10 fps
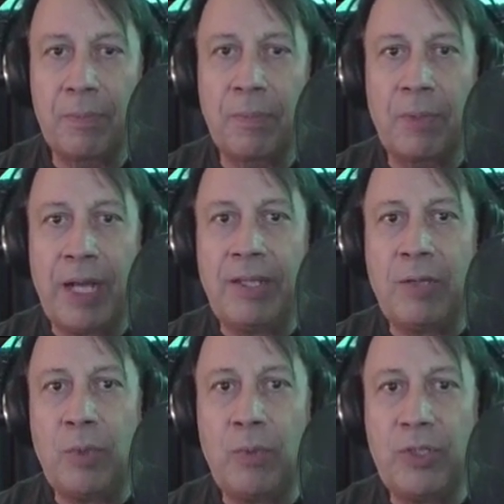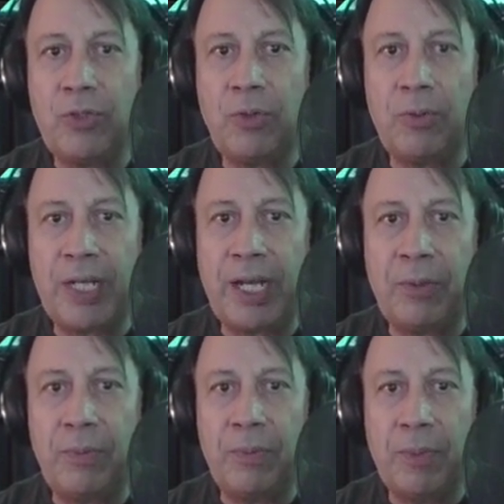and then when we scroll
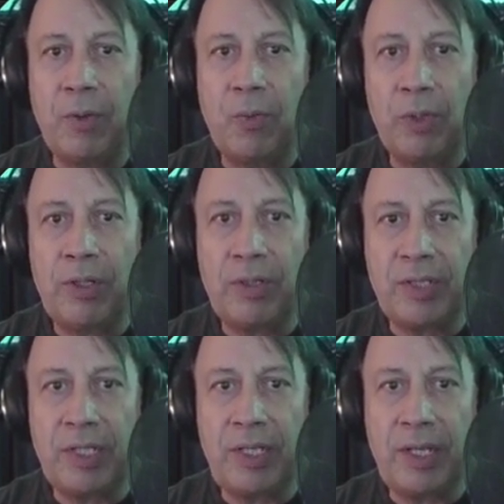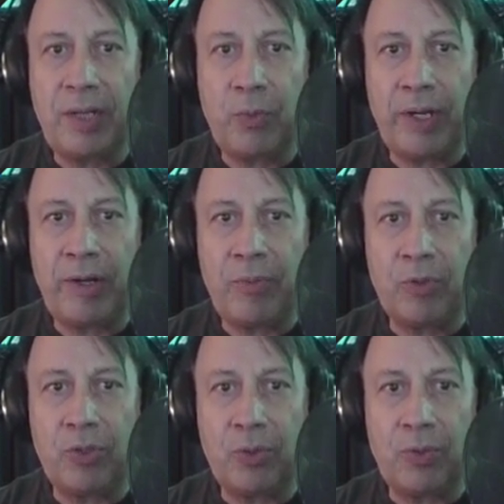down we're going to see that we are able
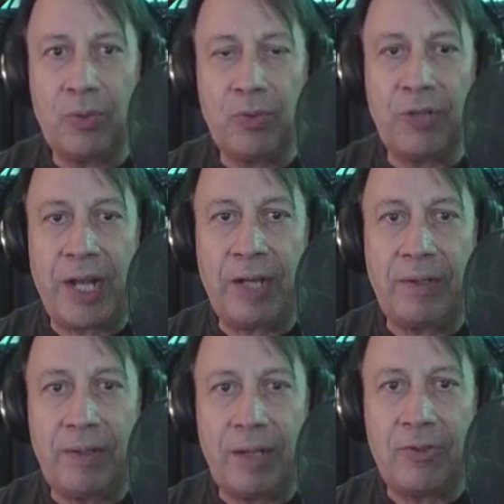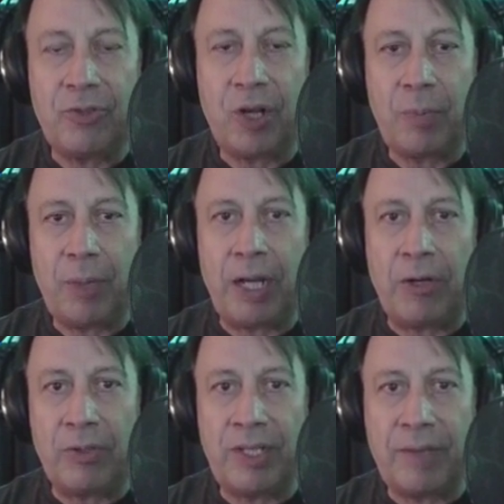to drag and drop
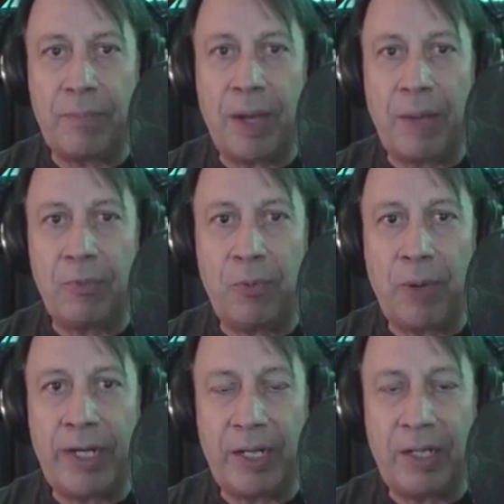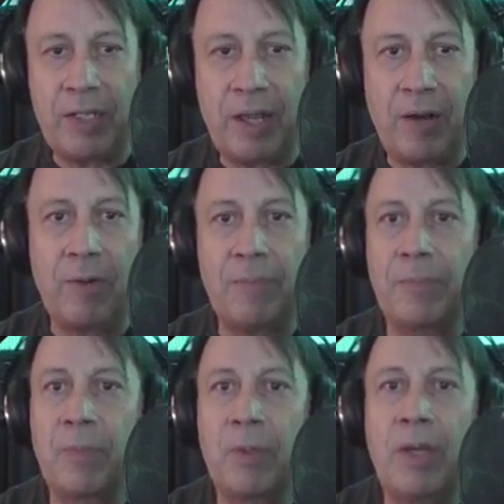our depth map right in there.
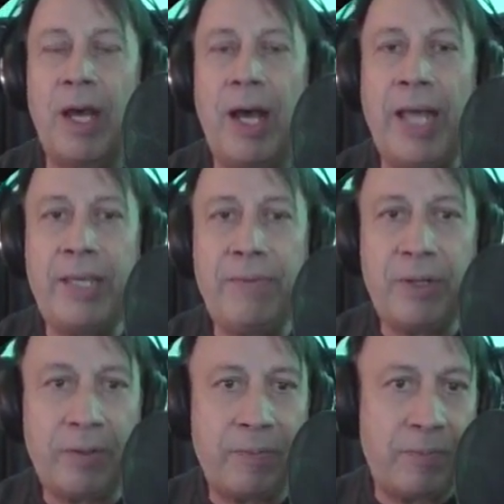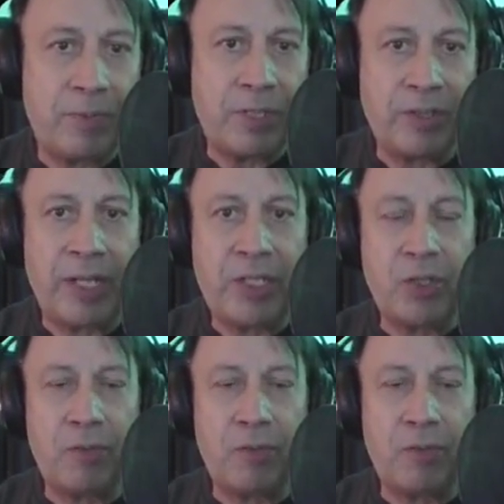I give it a tessellation of